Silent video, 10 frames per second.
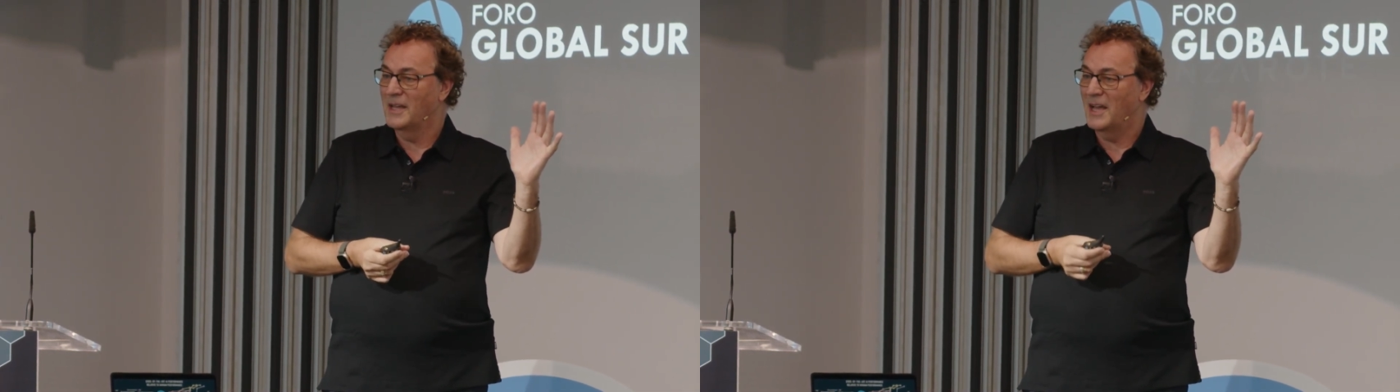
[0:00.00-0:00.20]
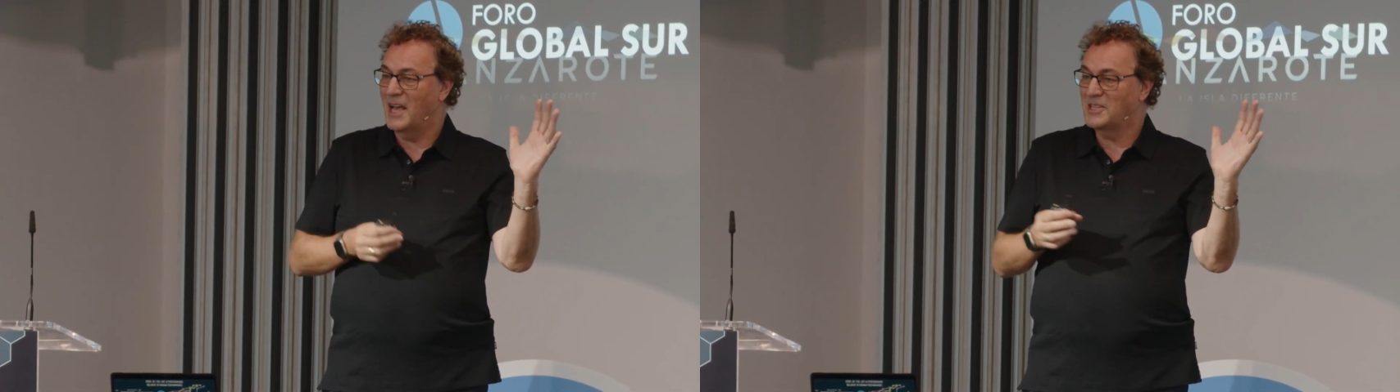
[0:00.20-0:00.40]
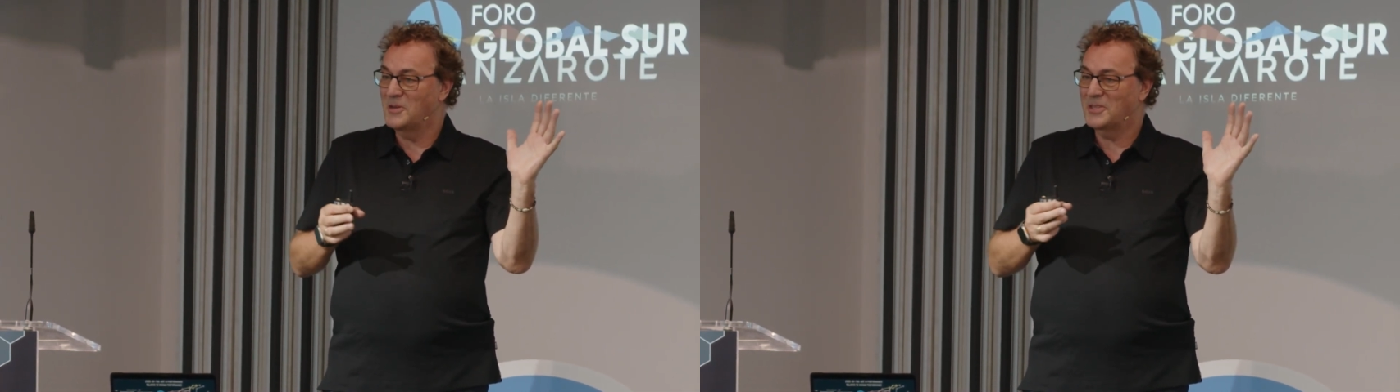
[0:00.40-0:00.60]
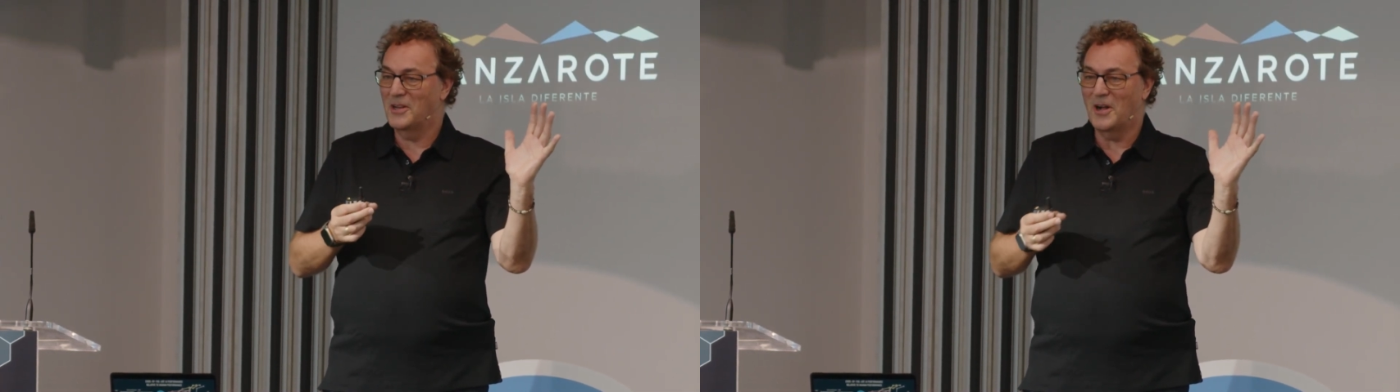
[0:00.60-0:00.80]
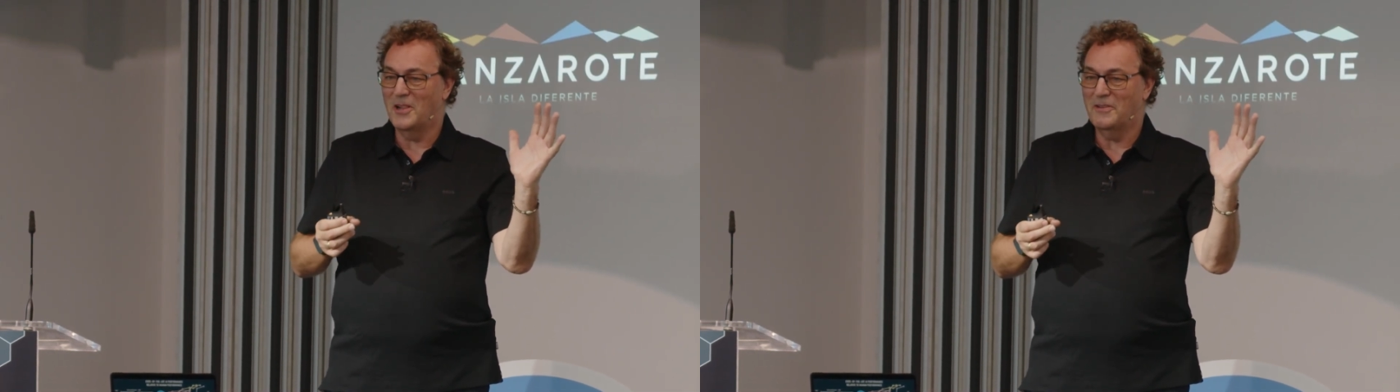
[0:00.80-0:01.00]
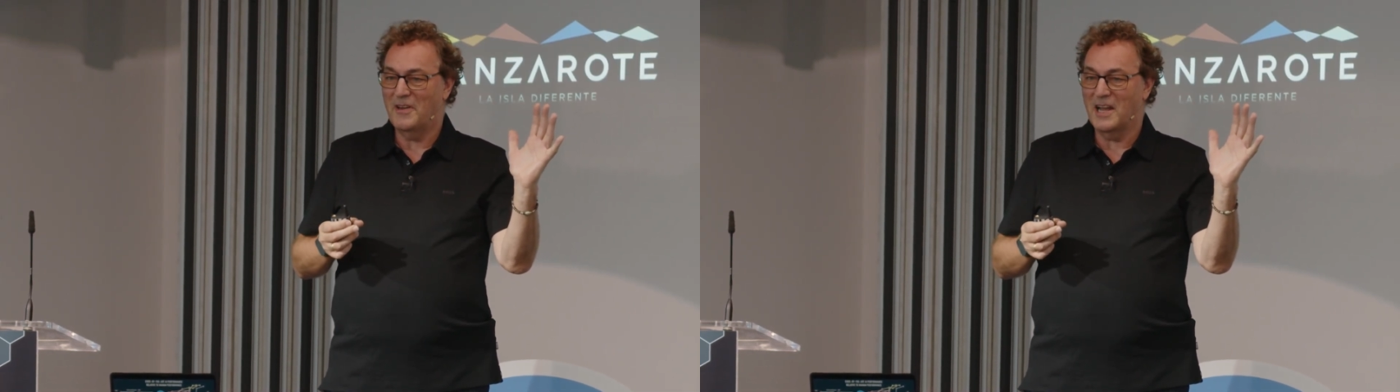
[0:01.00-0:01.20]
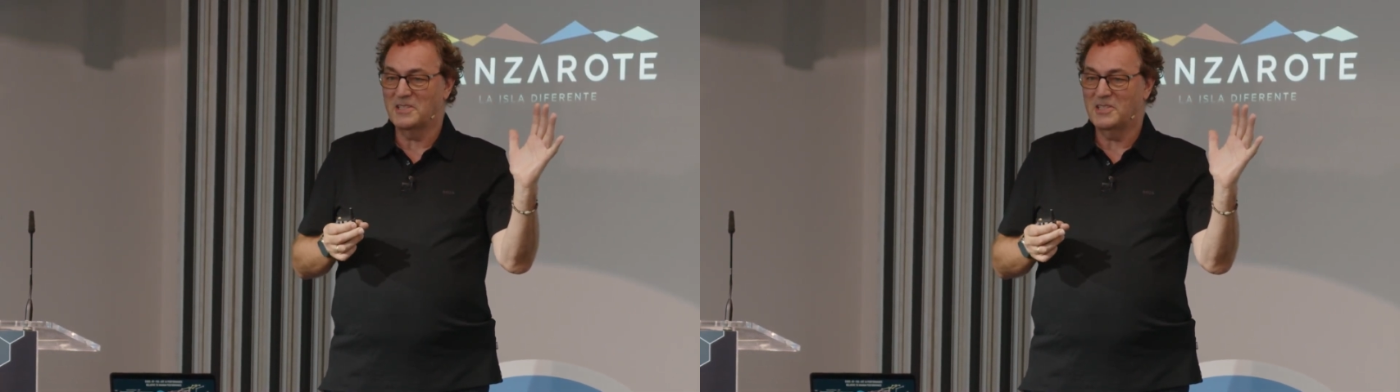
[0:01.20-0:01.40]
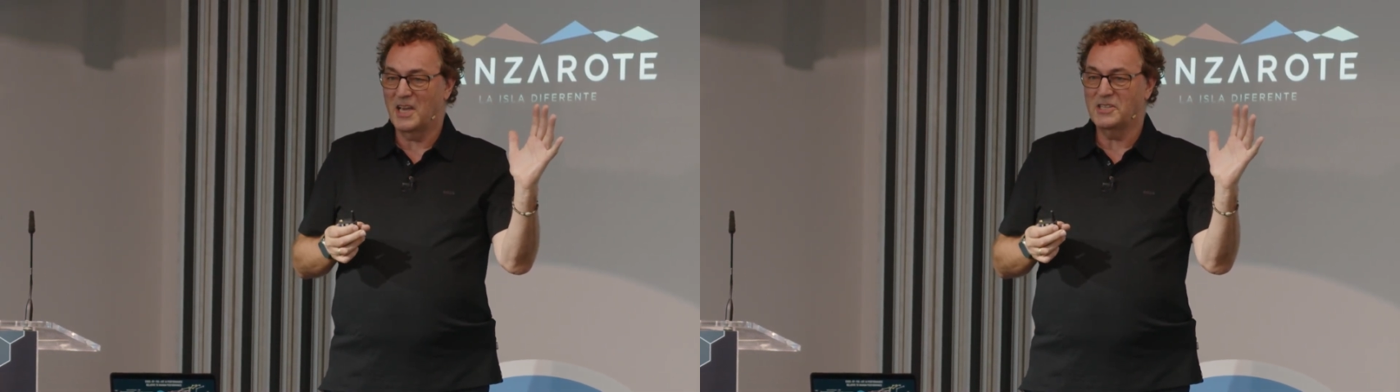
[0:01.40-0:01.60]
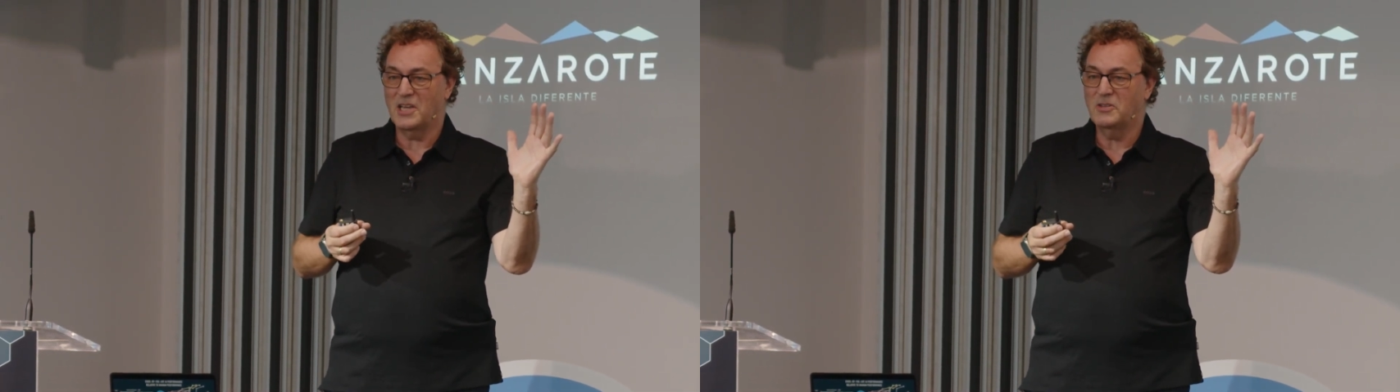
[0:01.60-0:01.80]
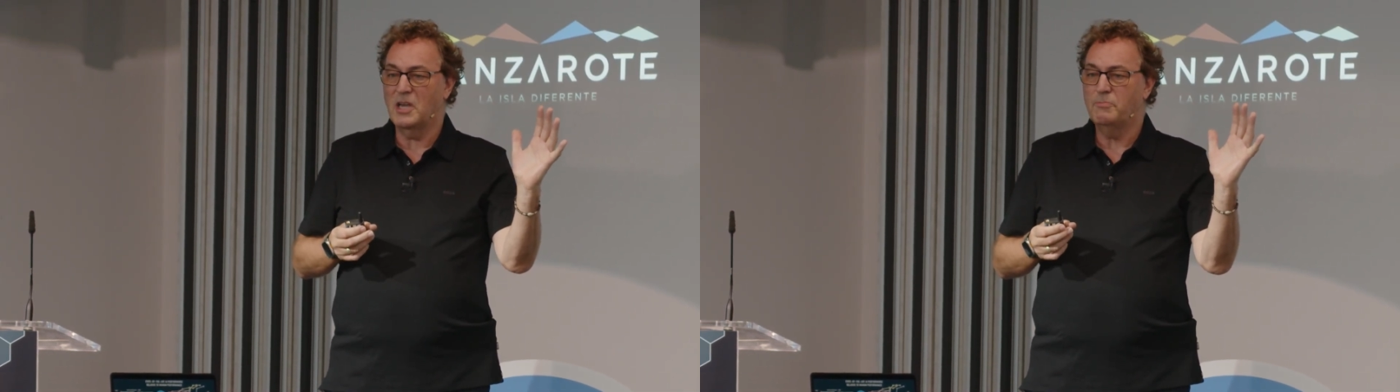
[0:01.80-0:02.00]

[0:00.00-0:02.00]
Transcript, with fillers: has looked at all the facts and says, yeah, you